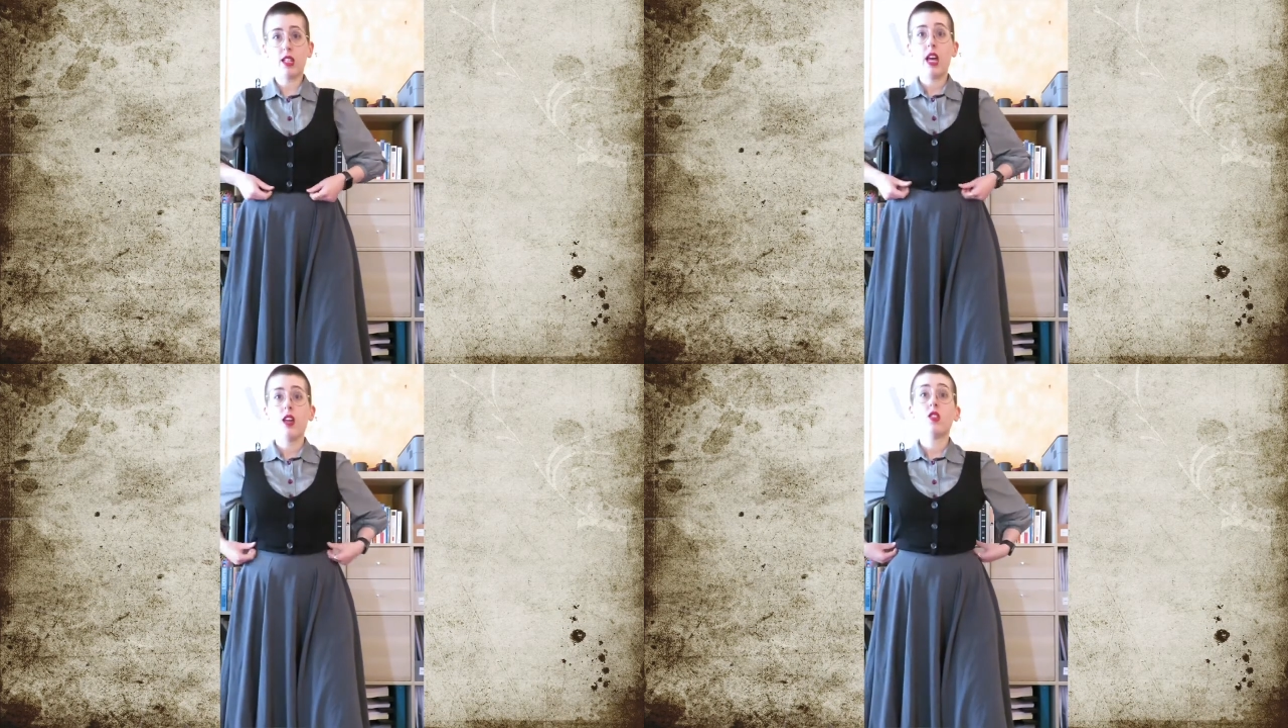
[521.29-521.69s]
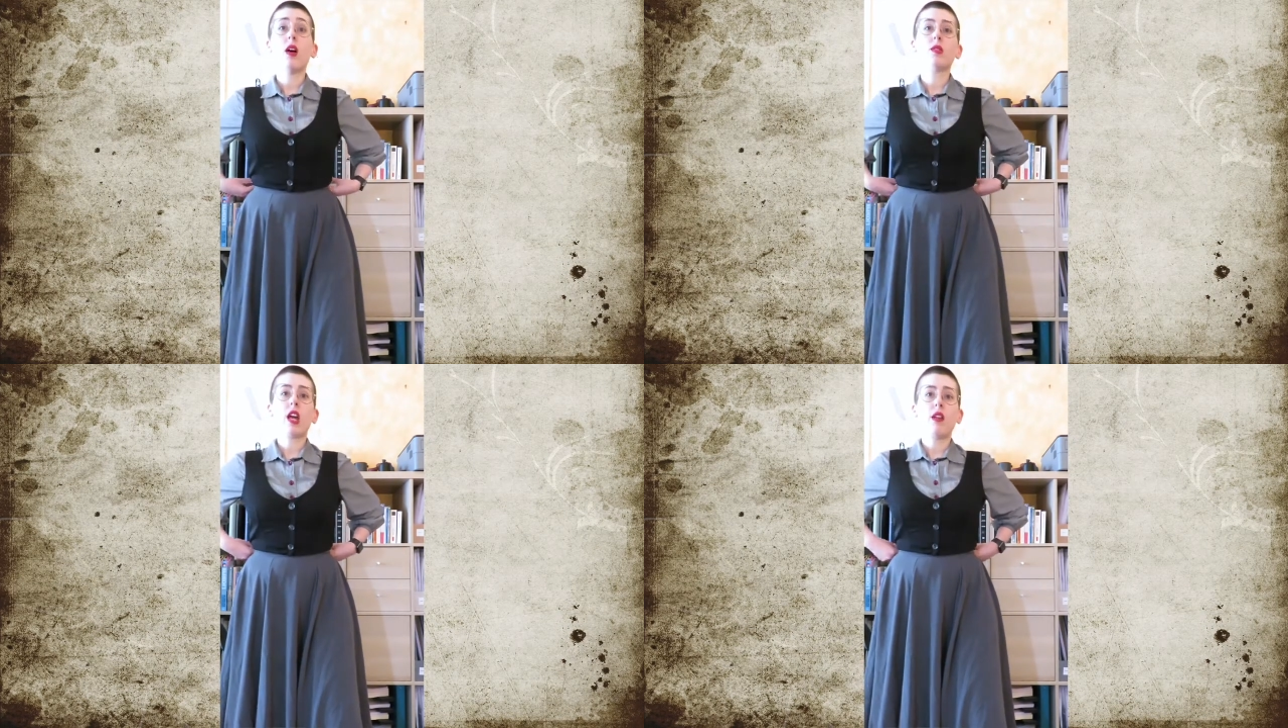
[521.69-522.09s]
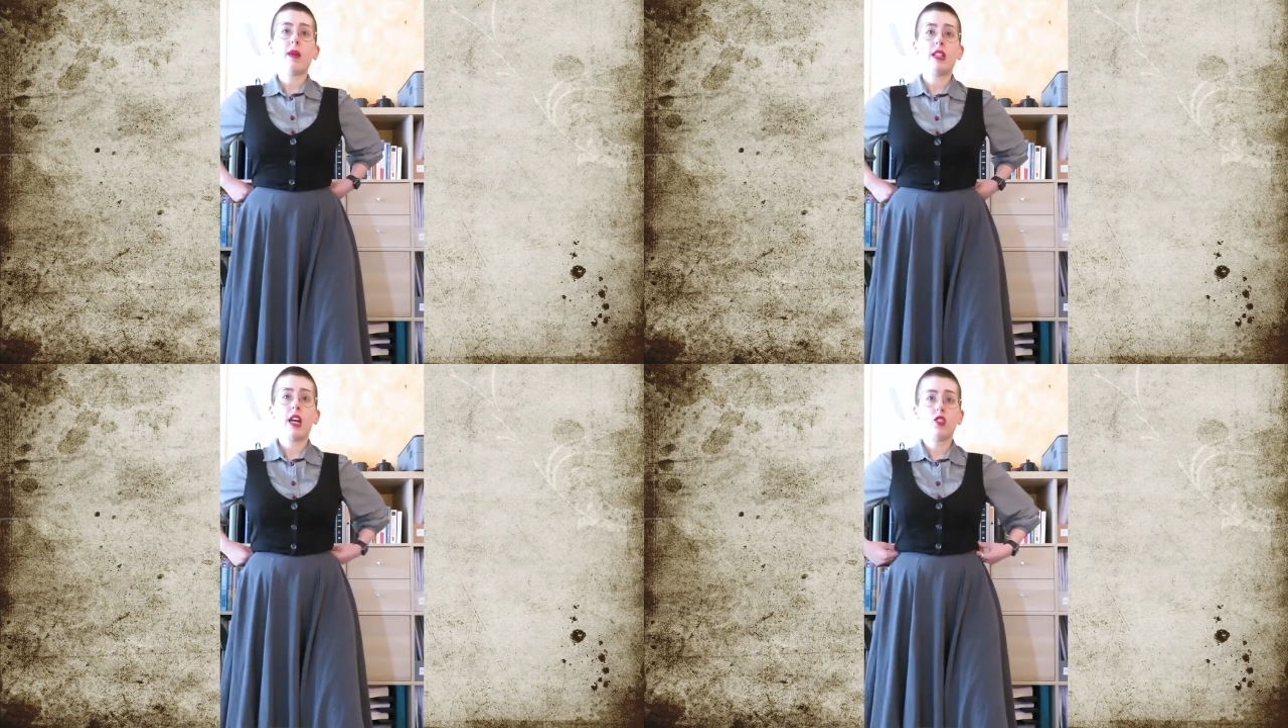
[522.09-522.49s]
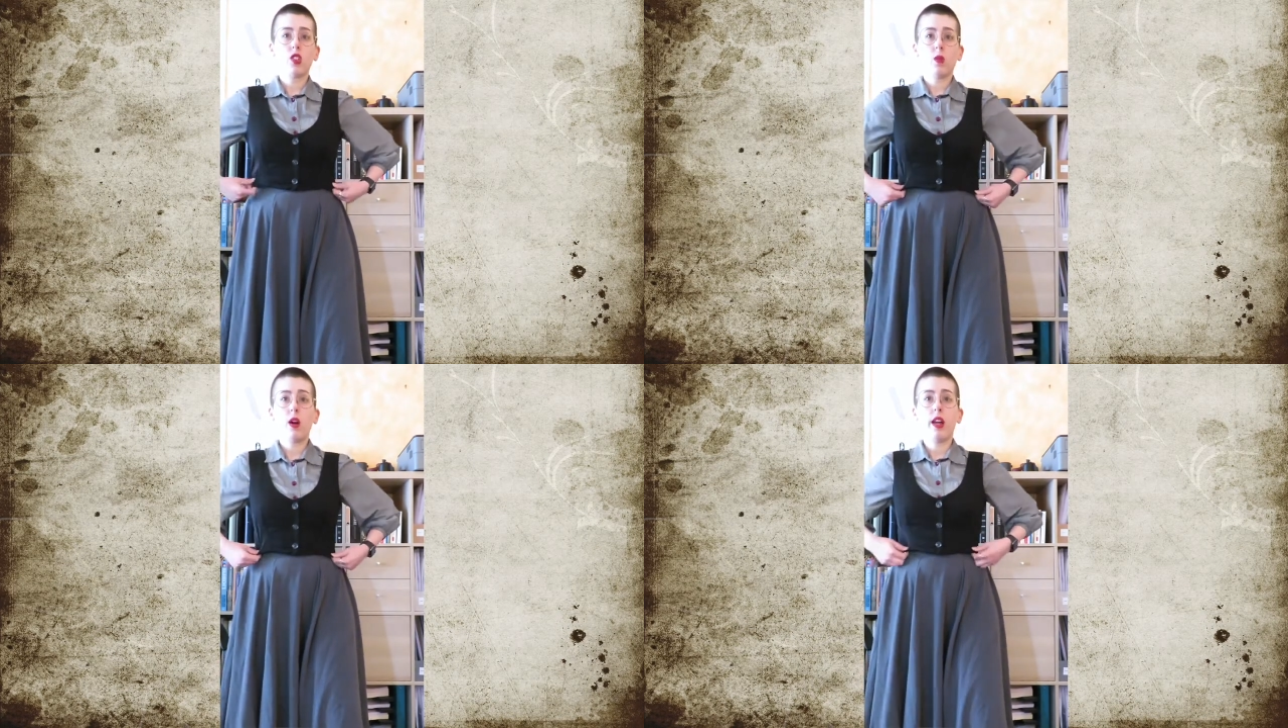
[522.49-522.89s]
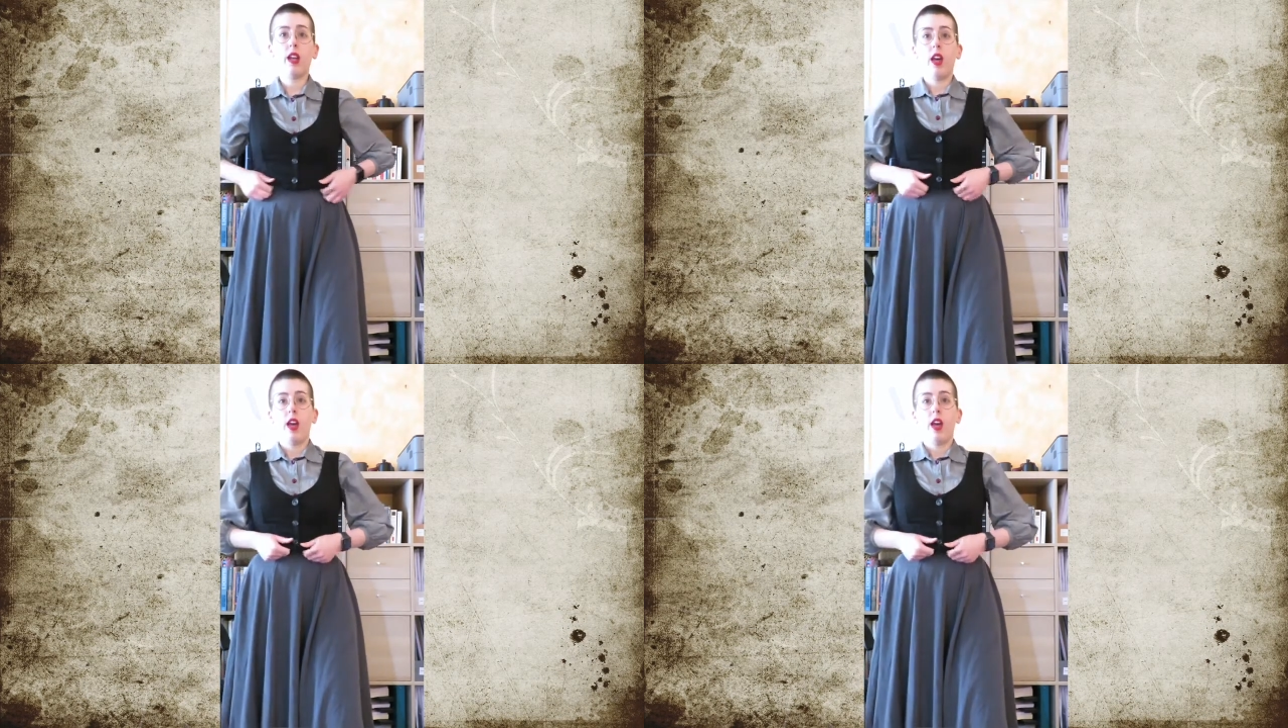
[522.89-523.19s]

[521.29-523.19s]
So that was kind of my tester one.